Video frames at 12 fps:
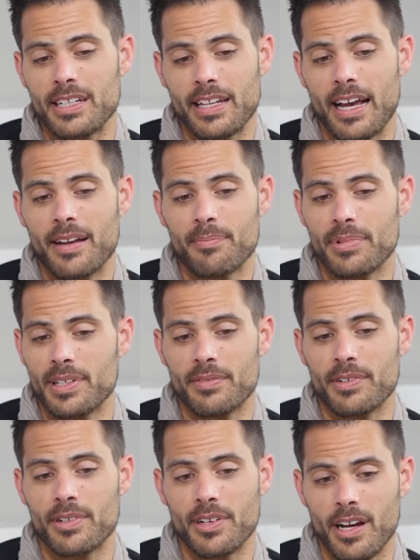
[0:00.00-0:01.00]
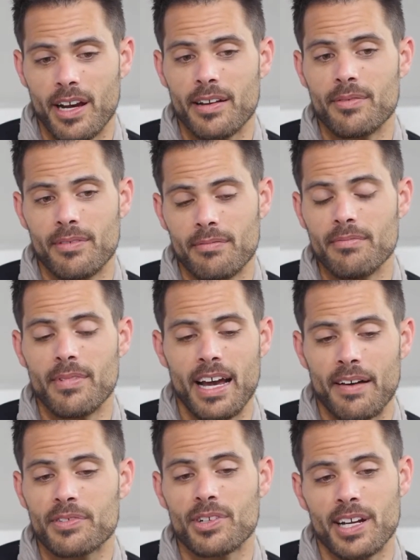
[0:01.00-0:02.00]
to that, believe it or not,
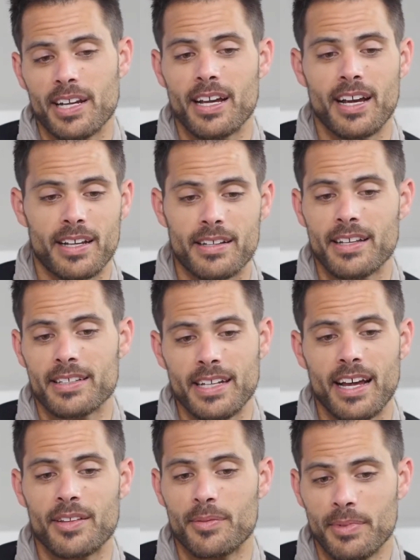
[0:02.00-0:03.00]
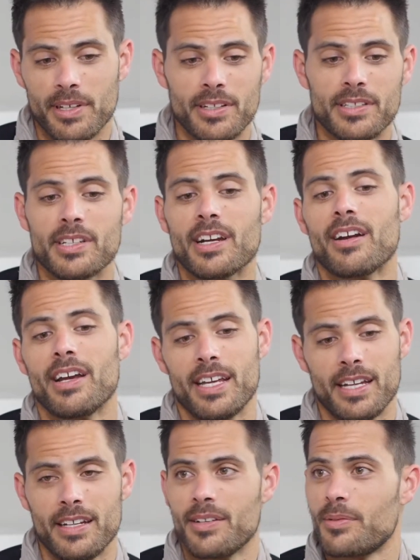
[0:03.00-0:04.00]
after I got kicked out of the
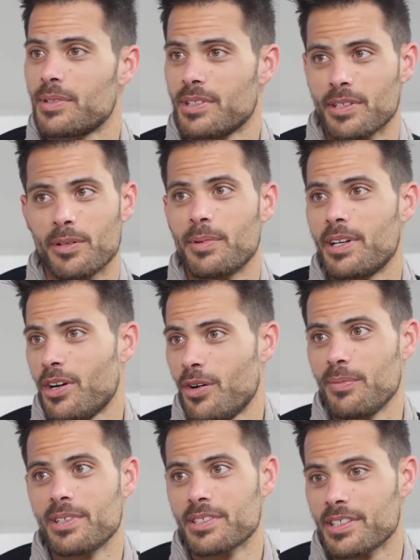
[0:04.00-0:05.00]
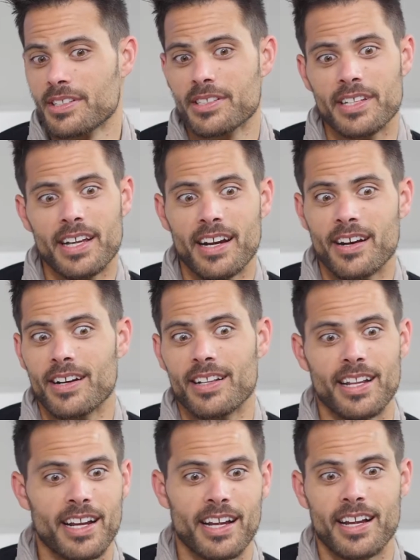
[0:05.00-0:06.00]
military, there was a little bit of homelessness there, and
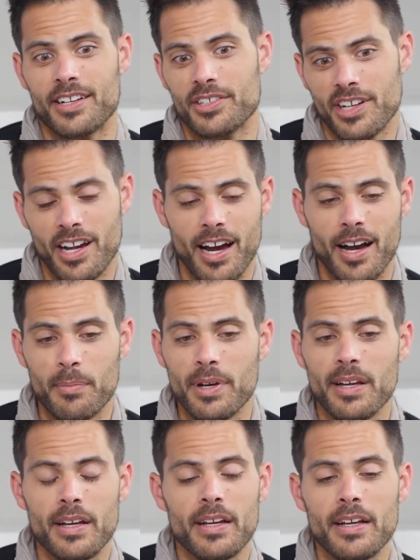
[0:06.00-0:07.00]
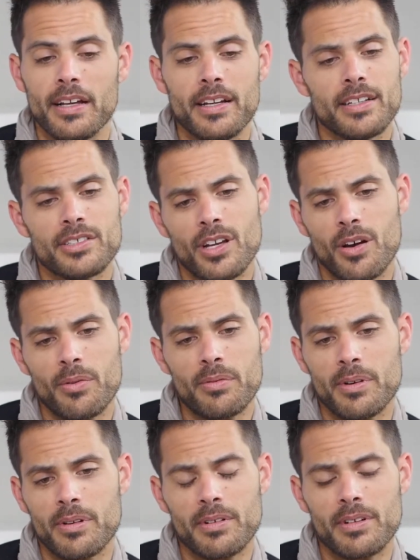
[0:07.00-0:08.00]
then I got a job.
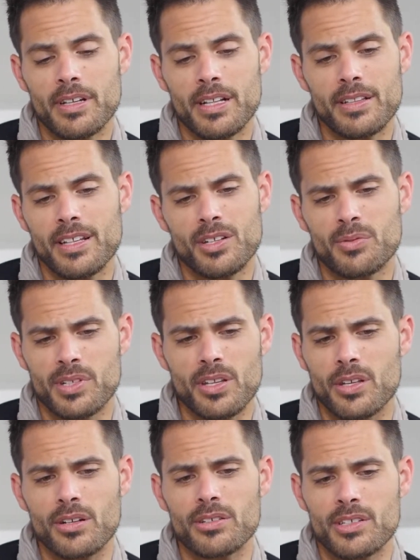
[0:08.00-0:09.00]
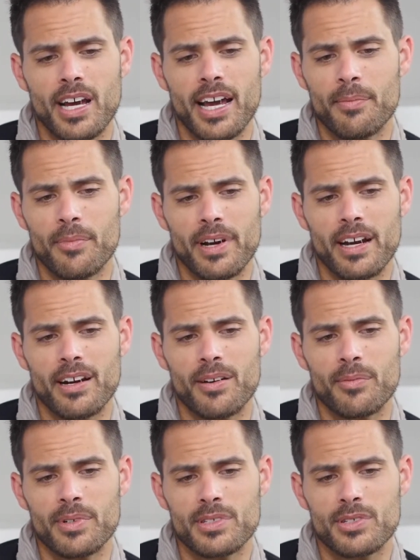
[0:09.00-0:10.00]
So, and then there was a third time where it
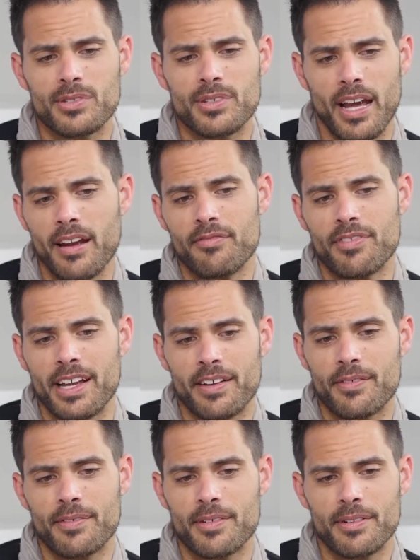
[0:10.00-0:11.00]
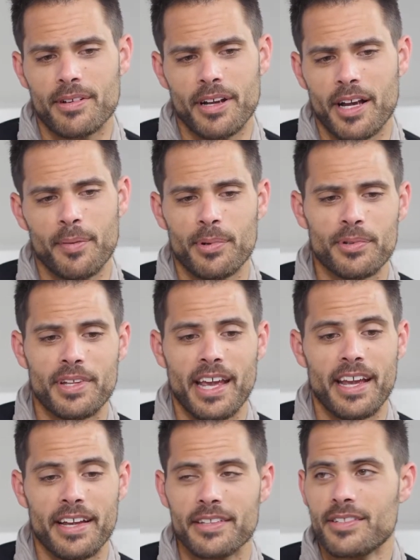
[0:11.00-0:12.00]
was kind of like a couple
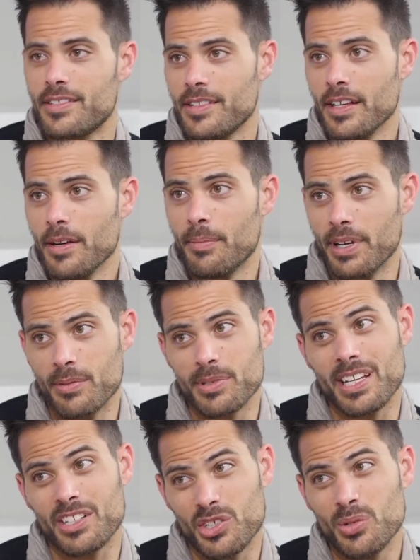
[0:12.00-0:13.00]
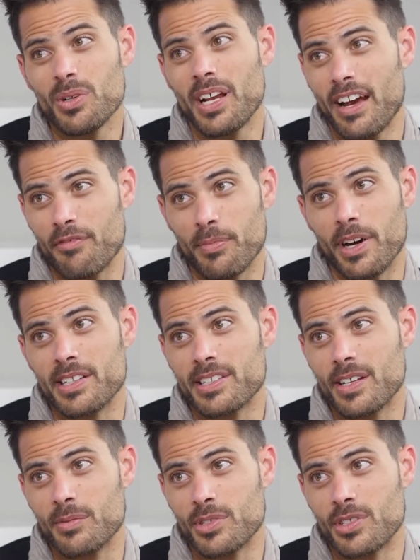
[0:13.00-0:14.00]
days. But it was that 2.5 months
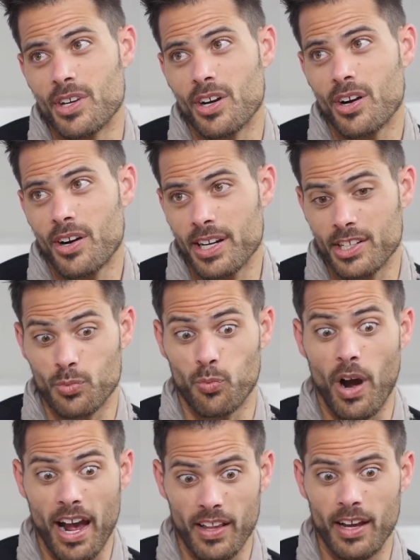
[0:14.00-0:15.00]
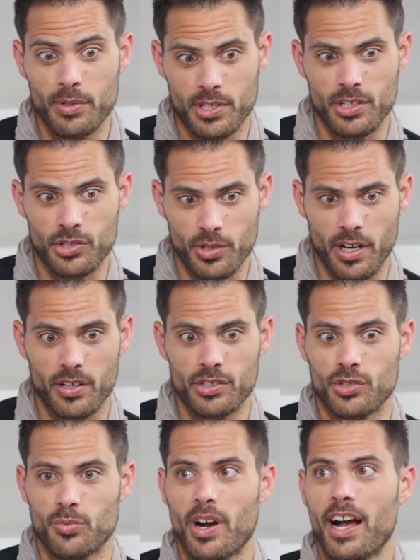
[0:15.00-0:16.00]
that was the hardest while I was an
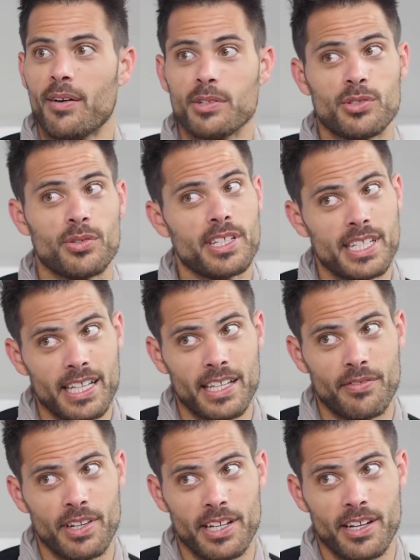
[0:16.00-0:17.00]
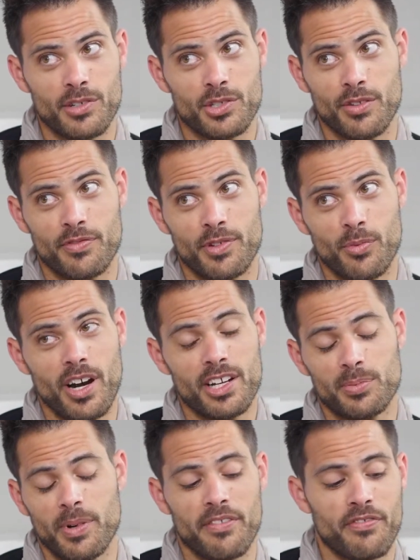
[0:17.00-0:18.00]
astrologer, while I was doing the daily videos. So if you
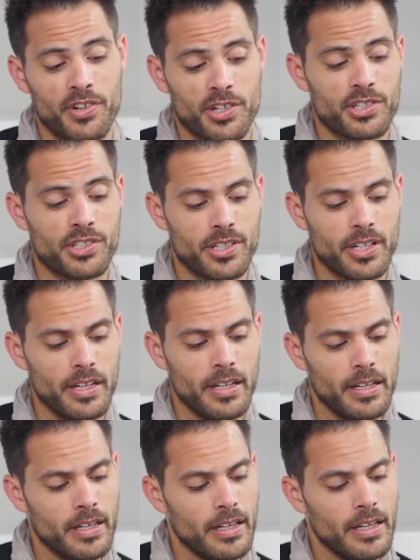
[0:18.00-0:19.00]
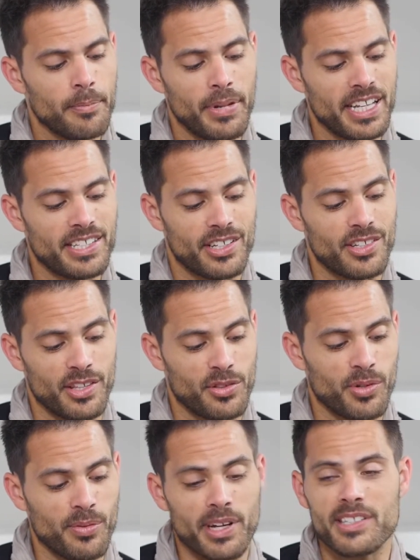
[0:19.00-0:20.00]
watch my first, basically
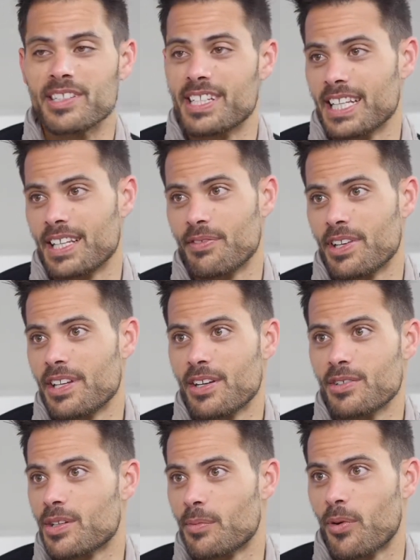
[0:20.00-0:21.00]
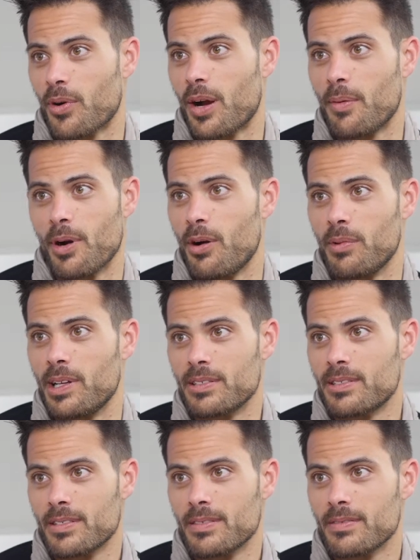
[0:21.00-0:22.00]
3 months of daily videos, I'm homeless.